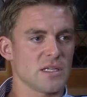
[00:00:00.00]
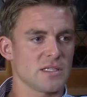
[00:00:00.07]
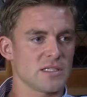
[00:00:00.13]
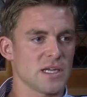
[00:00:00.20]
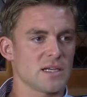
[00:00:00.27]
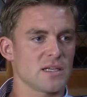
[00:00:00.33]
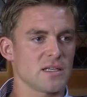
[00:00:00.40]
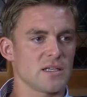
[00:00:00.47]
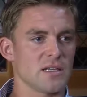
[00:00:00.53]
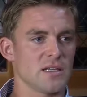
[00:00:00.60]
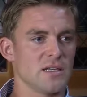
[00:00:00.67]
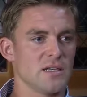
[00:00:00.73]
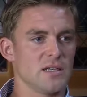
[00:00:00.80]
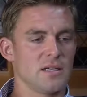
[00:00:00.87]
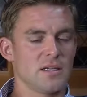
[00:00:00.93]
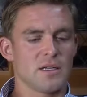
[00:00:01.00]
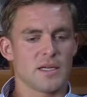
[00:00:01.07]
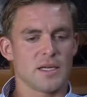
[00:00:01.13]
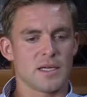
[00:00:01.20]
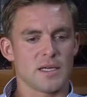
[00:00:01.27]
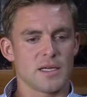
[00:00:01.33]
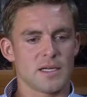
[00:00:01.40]
and technically.
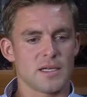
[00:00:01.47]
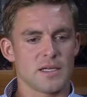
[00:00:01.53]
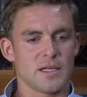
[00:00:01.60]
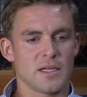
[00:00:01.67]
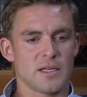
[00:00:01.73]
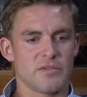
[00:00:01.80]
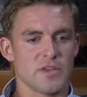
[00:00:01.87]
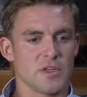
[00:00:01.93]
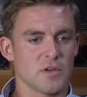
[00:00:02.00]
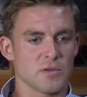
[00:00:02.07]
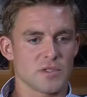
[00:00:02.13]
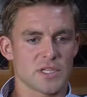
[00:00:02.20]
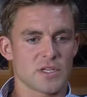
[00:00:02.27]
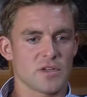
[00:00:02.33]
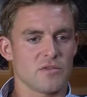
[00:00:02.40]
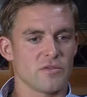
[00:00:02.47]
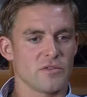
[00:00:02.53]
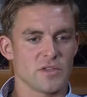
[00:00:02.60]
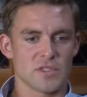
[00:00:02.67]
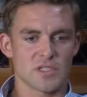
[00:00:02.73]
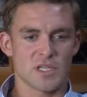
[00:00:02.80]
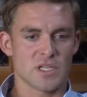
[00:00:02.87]
And if he holds that
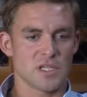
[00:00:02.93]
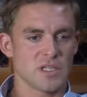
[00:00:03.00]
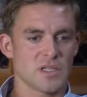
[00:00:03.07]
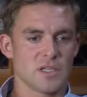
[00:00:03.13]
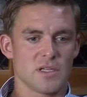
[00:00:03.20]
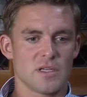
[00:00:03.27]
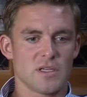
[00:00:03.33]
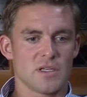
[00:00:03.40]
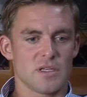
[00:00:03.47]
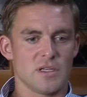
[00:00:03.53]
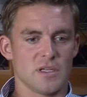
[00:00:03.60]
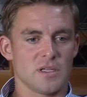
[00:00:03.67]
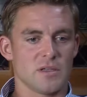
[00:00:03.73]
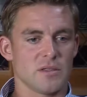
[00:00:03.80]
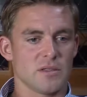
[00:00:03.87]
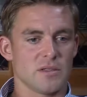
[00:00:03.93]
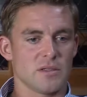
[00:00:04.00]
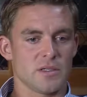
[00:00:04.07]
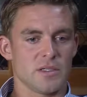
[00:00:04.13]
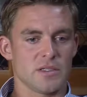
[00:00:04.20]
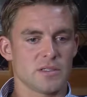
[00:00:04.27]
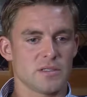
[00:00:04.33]
confidence, then you know
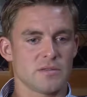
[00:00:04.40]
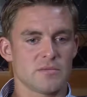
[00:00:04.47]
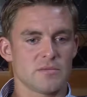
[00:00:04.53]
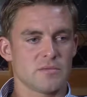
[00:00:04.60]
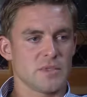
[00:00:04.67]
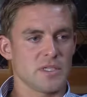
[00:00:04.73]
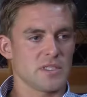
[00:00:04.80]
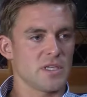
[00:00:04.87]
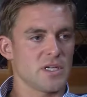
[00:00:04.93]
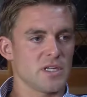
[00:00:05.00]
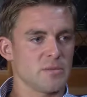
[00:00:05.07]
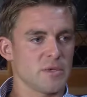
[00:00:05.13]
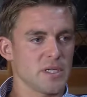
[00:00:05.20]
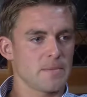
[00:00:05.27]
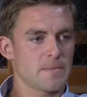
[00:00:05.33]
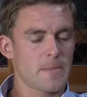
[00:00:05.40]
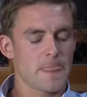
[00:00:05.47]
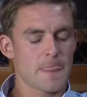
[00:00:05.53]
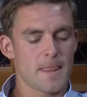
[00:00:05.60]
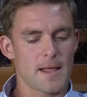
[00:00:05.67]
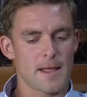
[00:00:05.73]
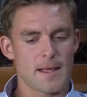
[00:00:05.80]
he's dynamite.
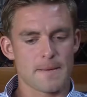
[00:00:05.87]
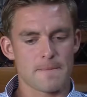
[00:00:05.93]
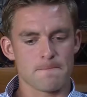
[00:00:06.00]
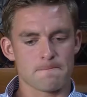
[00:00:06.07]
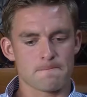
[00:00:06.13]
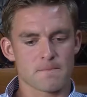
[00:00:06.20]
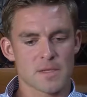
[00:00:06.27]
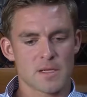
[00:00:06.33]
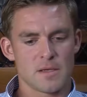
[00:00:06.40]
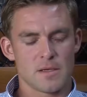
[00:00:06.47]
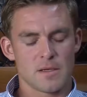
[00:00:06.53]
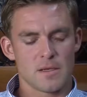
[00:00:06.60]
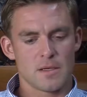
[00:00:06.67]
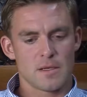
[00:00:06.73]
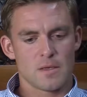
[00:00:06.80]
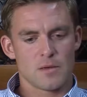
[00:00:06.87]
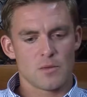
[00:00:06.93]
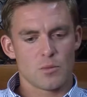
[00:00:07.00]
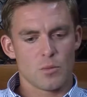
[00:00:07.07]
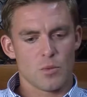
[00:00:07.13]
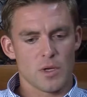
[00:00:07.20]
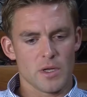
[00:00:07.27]
I
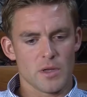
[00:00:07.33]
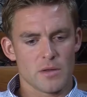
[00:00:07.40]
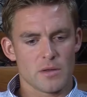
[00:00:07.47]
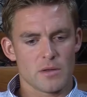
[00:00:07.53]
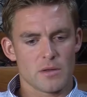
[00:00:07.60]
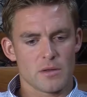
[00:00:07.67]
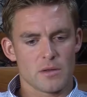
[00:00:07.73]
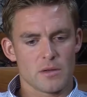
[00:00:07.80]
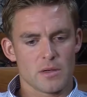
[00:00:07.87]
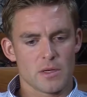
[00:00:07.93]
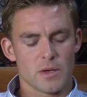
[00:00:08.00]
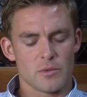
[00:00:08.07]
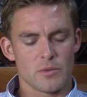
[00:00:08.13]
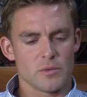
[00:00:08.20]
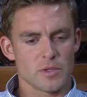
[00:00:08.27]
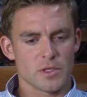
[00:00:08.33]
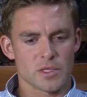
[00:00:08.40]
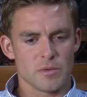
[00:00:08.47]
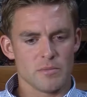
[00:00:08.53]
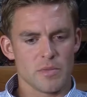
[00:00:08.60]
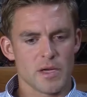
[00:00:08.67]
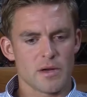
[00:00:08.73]
wouldn't want to
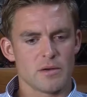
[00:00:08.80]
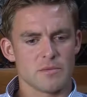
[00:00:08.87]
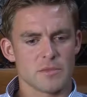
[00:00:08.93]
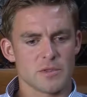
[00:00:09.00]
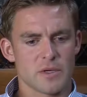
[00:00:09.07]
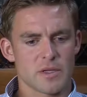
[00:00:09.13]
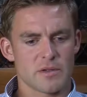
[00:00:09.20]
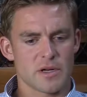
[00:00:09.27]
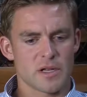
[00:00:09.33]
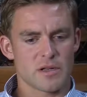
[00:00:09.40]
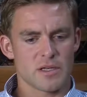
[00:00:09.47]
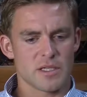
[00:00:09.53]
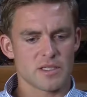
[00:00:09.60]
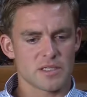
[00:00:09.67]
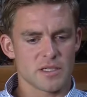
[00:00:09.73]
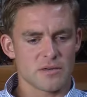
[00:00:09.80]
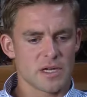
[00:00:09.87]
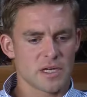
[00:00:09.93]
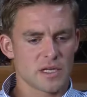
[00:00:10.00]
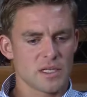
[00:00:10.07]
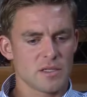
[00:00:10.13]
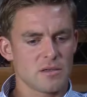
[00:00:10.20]
compare him to other athletes
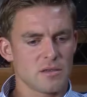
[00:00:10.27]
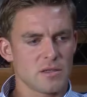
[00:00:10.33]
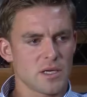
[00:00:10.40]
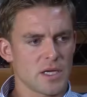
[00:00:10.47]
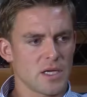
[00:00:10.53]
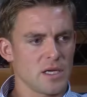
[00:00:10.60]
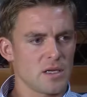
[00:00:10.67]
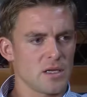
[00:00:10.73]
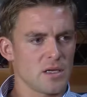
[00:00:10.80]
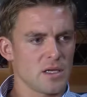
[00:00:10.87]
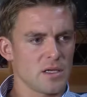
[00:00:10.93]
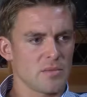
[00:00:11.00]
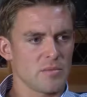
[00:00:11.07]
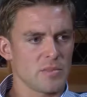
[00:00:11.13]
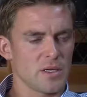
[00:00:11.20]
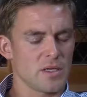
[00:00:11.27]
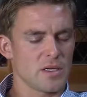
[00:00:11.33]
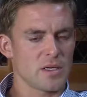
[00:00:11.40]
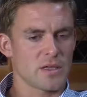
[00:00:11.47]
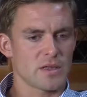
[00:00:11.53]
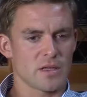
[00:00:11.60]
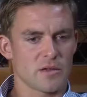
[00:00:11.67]
directly, but
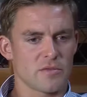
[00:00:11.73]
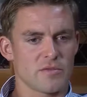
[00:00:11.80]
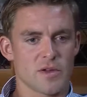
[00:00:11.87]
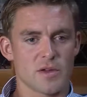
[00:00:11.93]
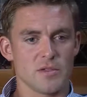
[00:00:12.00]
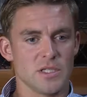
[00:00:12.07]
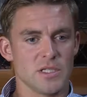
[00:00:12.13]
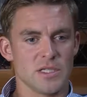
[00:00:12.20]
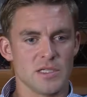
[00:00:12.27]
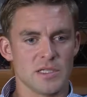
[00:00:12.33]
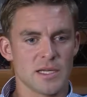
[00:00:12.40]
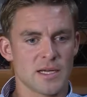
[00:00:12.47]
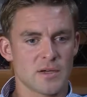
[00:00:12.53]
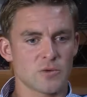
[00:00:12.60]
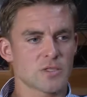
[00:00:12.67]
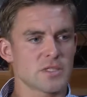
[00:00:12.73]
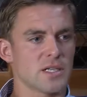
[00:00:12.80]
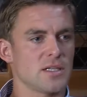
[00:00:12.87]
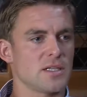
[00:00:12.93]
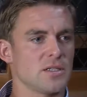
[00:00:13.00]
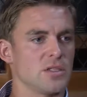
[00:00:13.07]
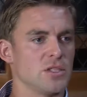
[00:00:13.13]
I think Fody did an
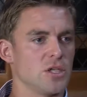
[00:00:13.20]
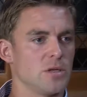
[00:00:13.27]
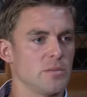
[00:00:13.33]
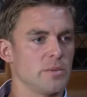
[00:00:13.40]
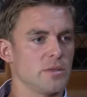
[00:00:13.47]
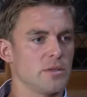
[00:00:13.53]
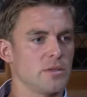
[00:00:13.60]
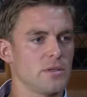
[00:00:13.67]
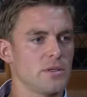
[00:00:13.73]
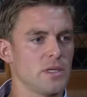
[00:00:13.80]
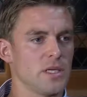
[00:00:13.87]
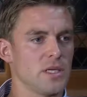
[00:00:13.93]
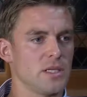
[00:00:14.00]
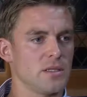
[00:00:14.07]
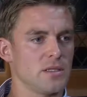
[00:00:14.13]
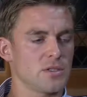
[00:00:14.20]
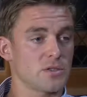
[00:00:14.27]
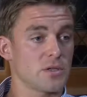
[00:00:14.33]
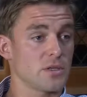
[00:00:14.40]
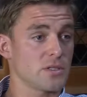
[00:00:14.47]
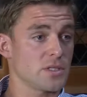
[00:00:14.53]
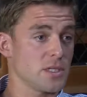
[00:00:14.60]
outstanding job in the
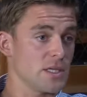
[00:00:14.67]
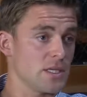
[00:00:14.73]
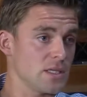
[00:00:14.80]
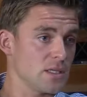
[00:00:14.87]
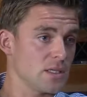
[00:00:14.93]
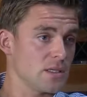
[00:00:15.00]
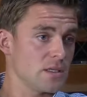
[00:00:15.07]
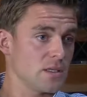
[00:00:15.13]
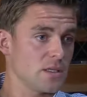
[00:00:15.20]
stroke seat in